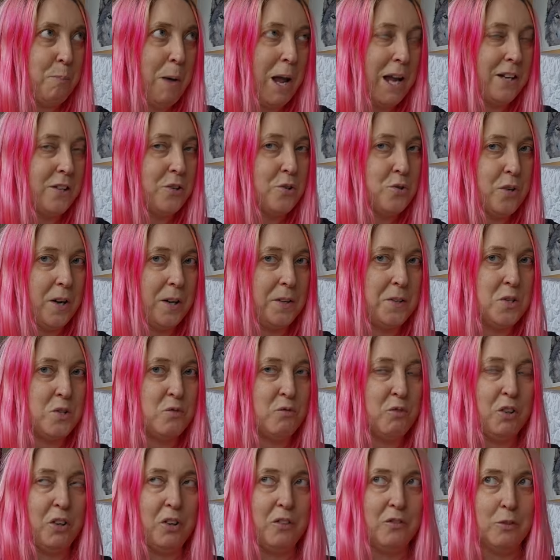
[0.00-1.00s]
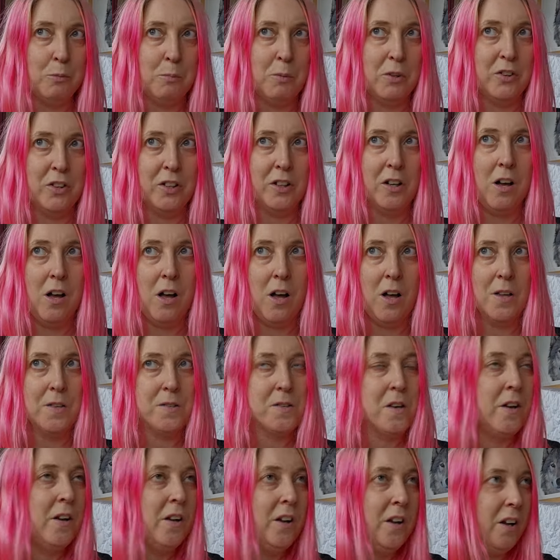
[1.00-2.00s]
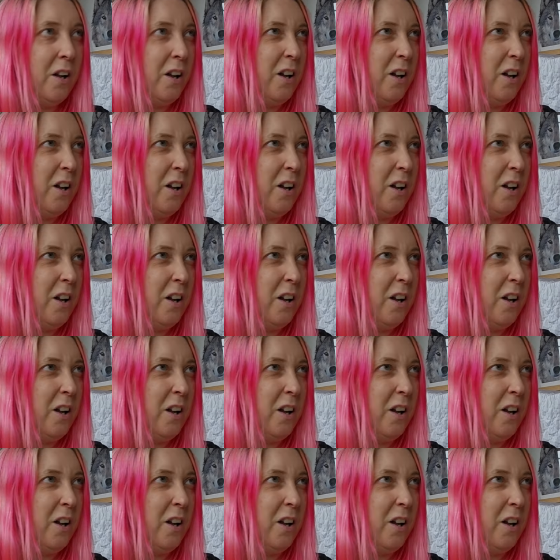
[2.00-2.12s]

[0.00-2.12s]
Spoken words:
paint transfer from other cars.